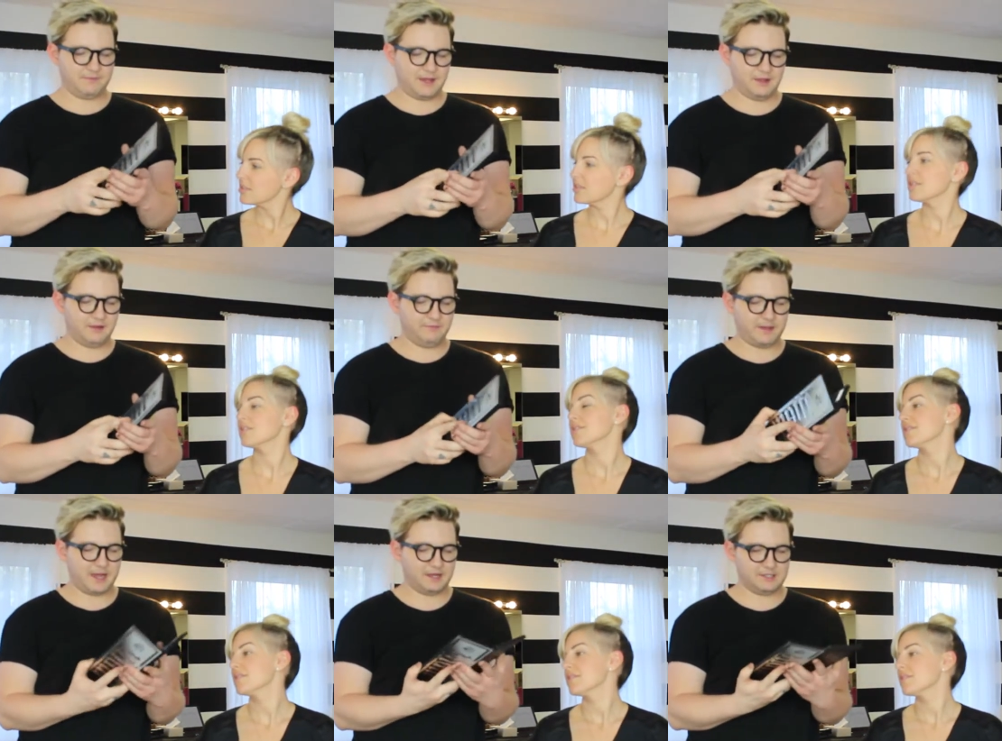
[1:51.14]
Speaker 1: I love
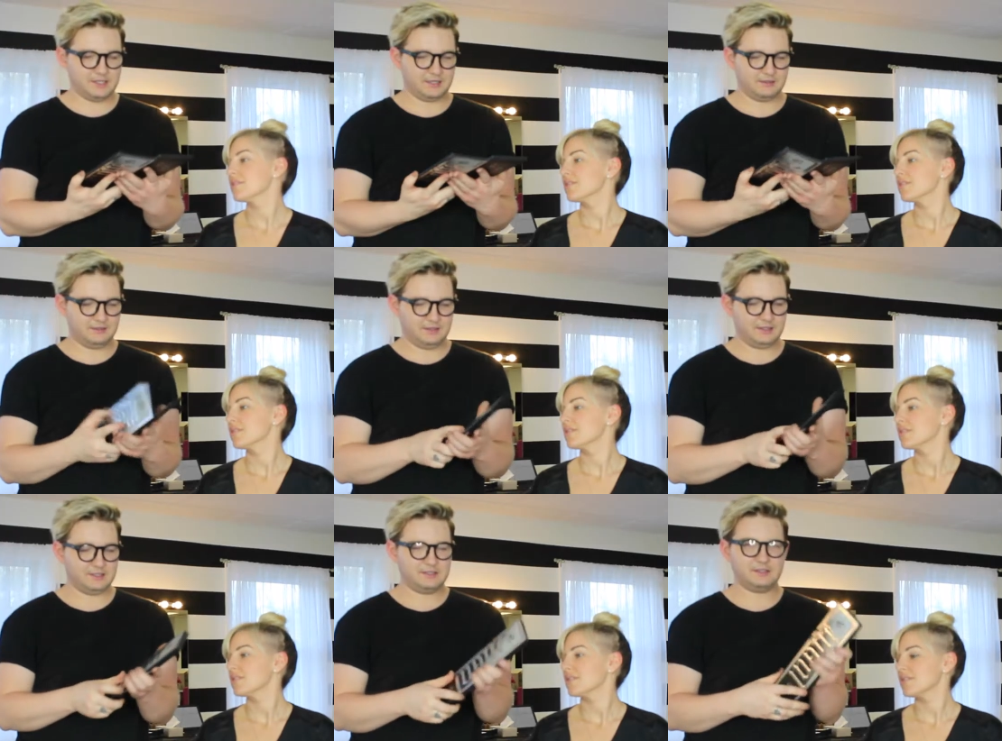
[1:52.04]
packaging.
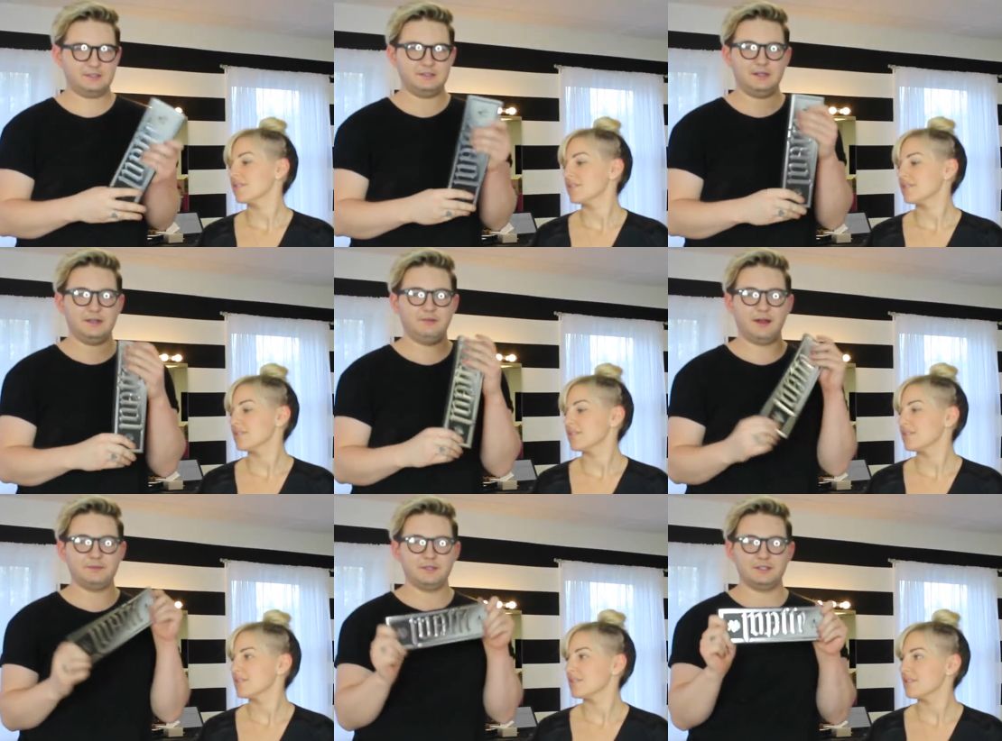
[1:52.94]
It just, it
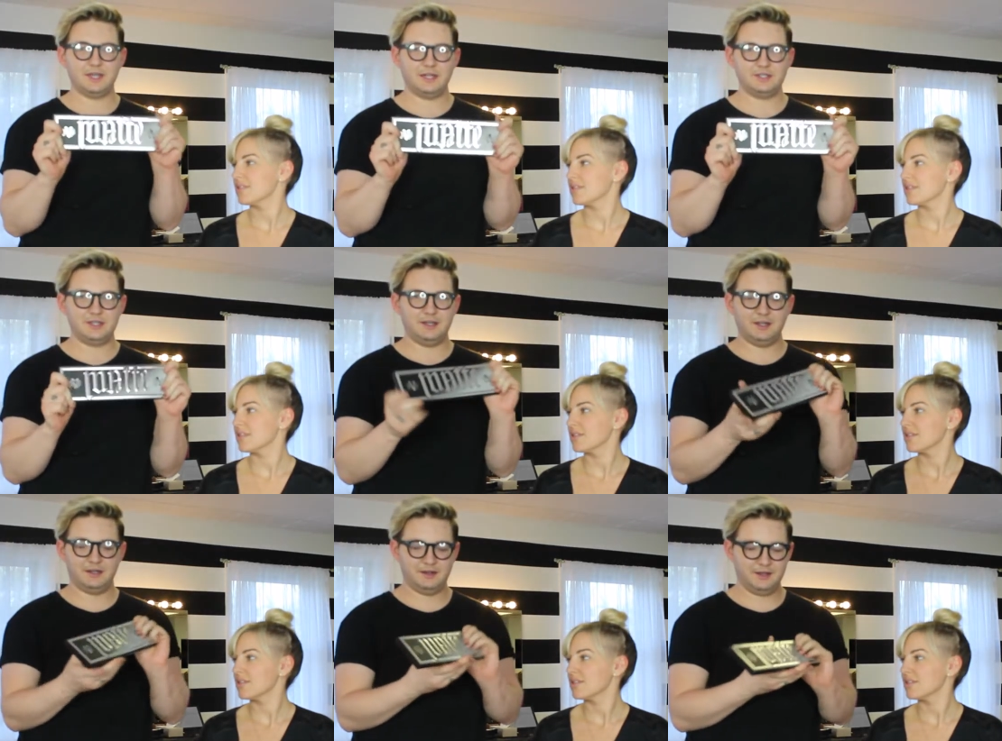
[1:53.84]
grabs your attention
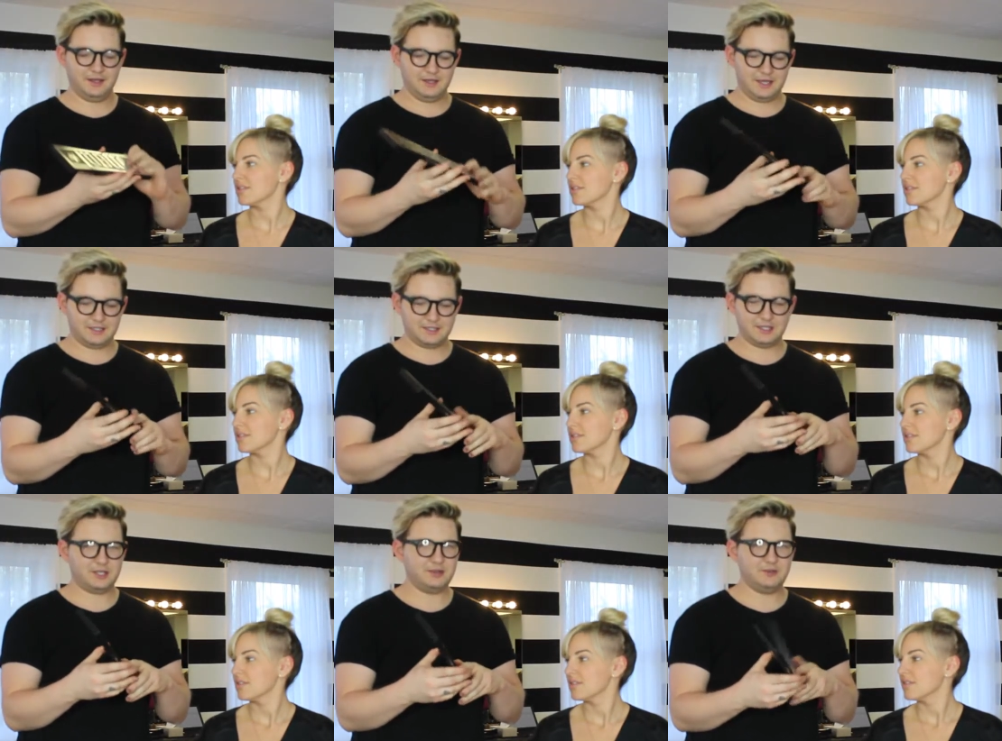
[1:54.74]
and it's a
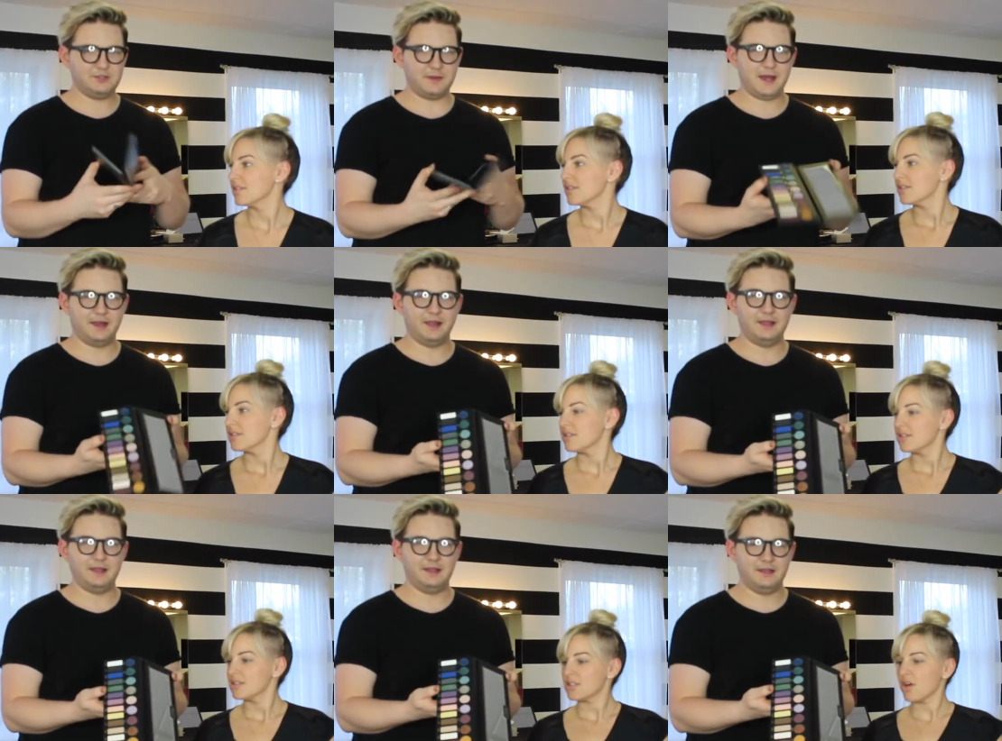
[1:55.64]
huge
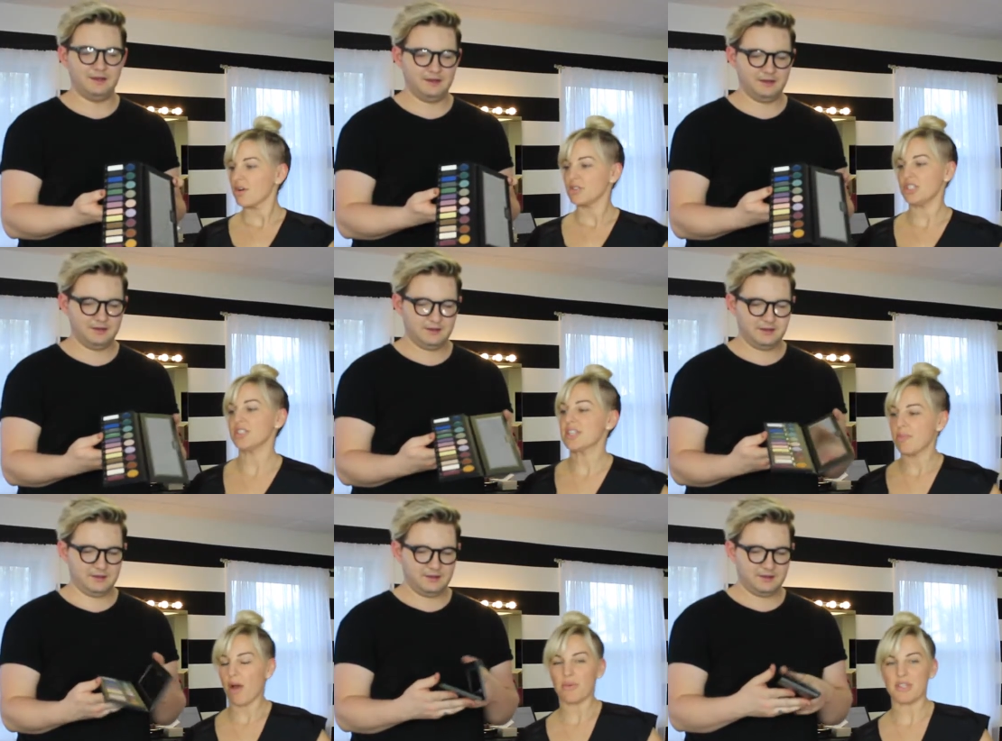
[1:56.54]
palette. So
Speaker 2: she just
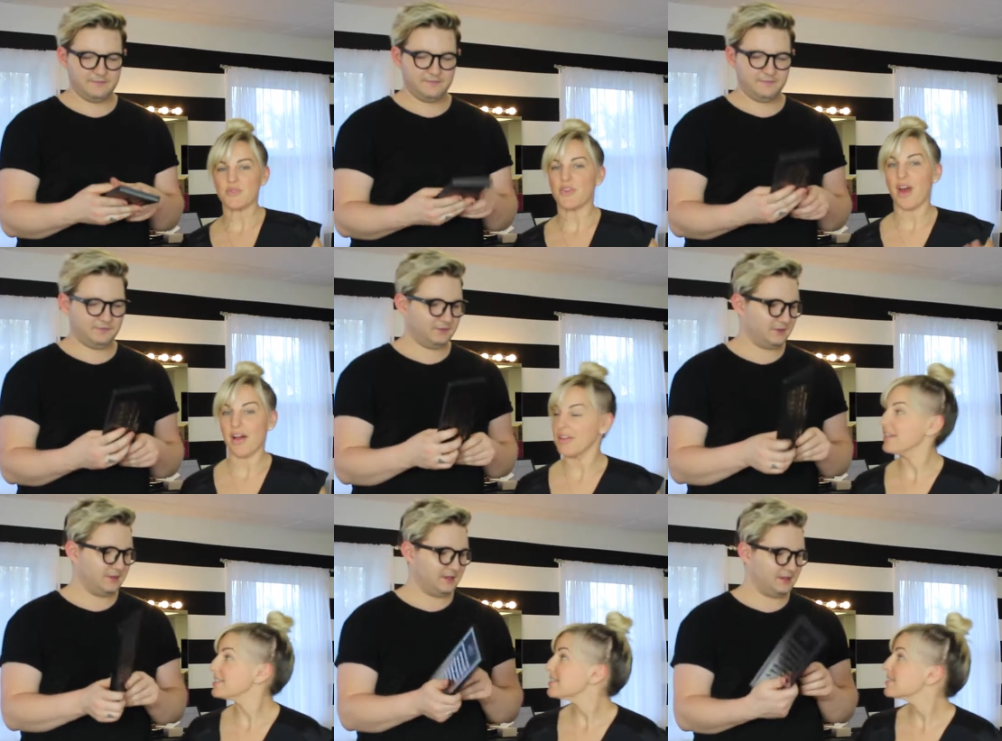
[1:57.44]
came out with this for the
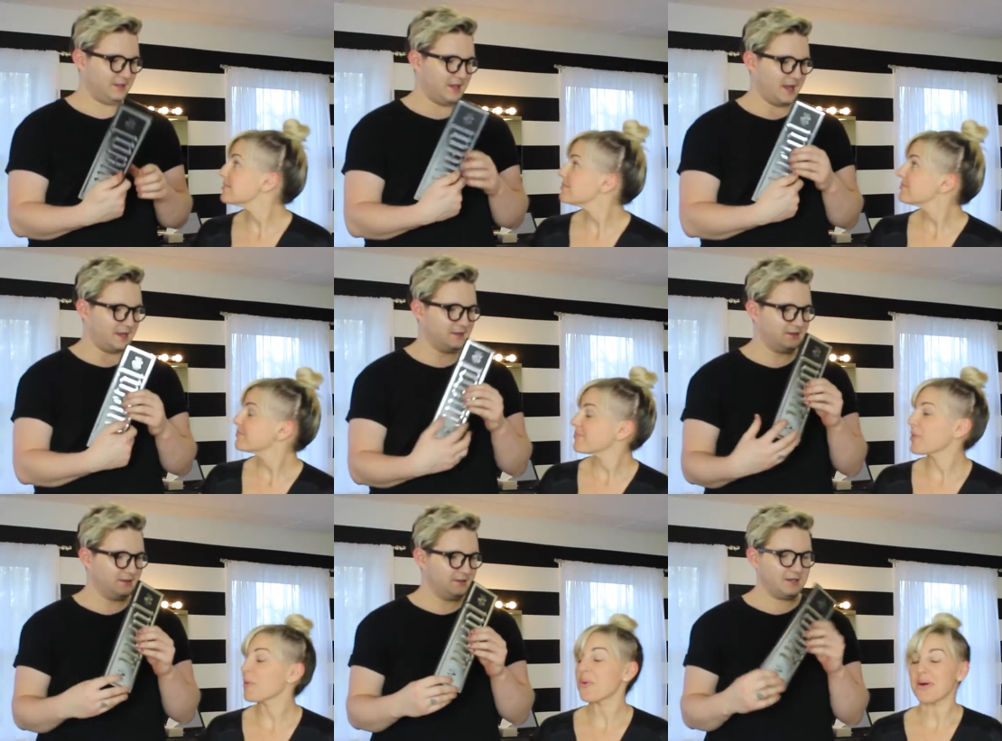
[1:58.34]
holidays? Yeah.
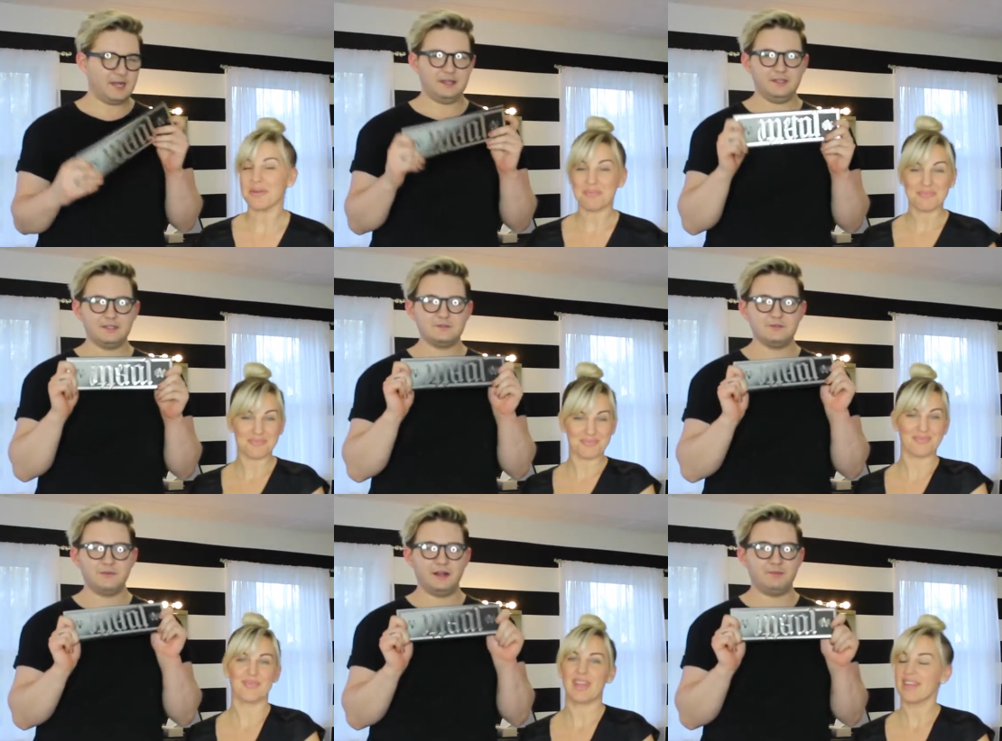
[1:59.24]
Speaker 1: I think this
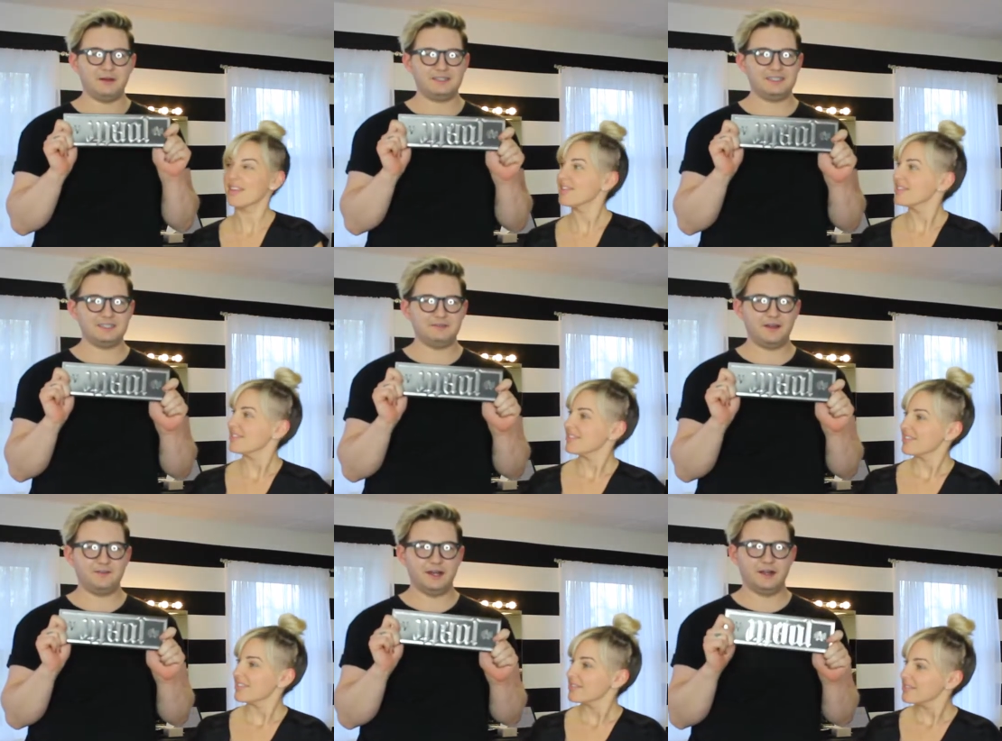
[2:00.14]
one ran about
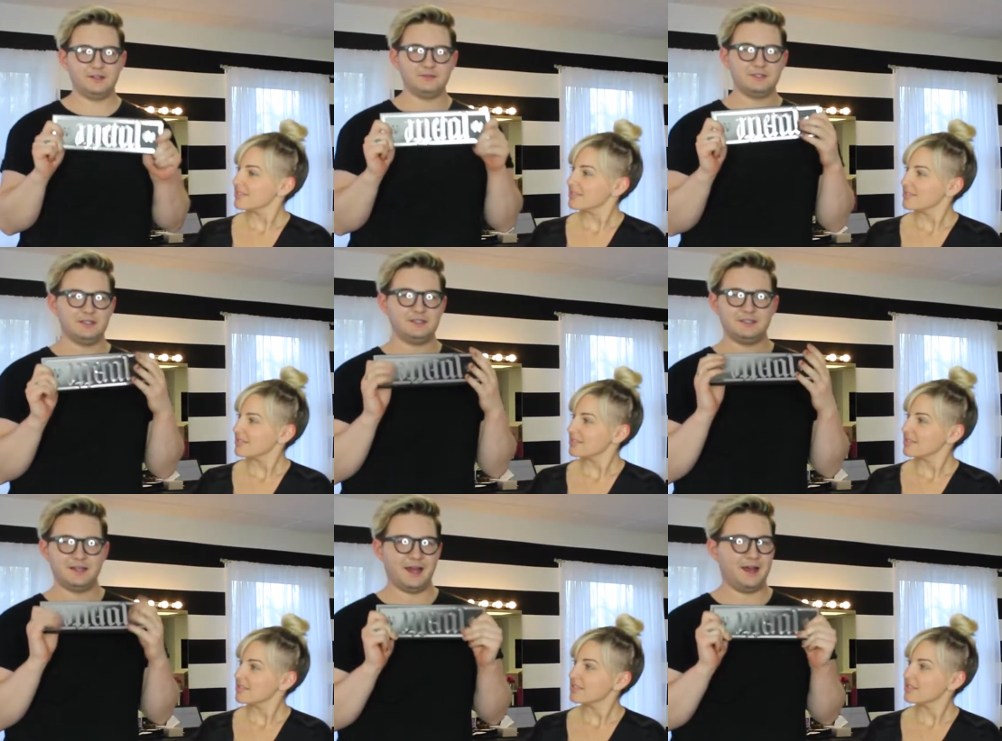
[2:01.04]
$65, which
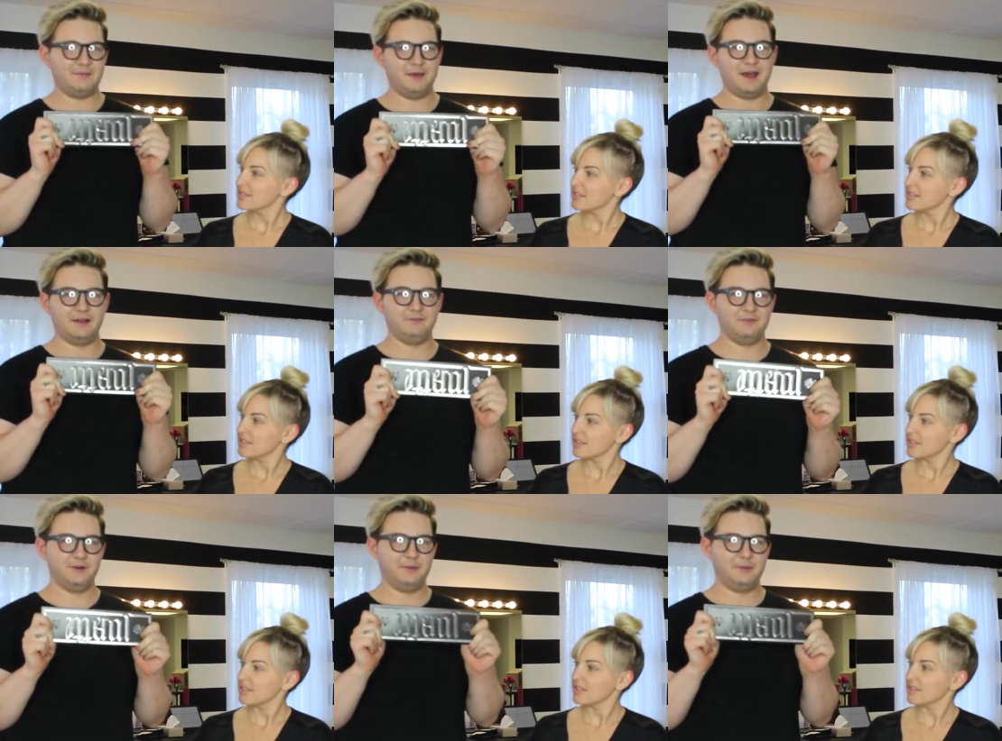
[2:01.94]
is not bad for a